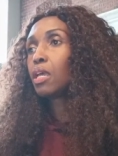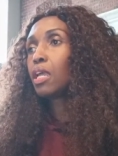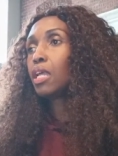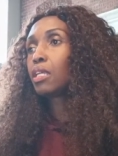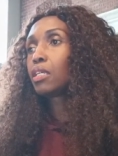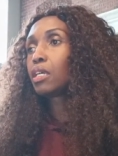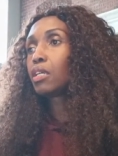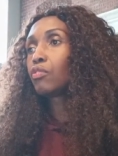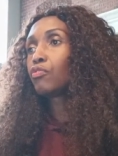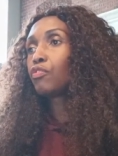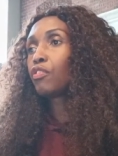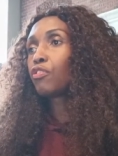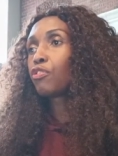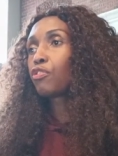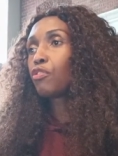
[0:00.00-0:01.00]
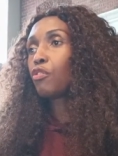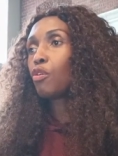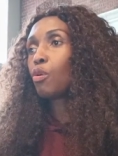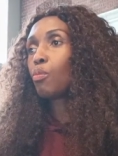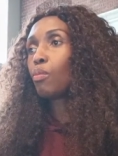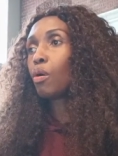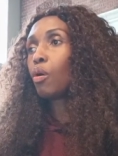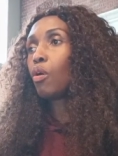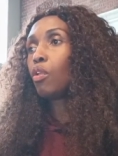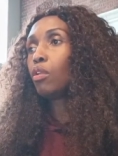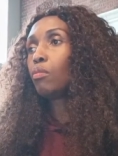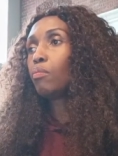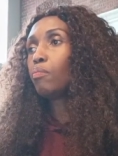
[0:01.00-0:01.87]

and can perform all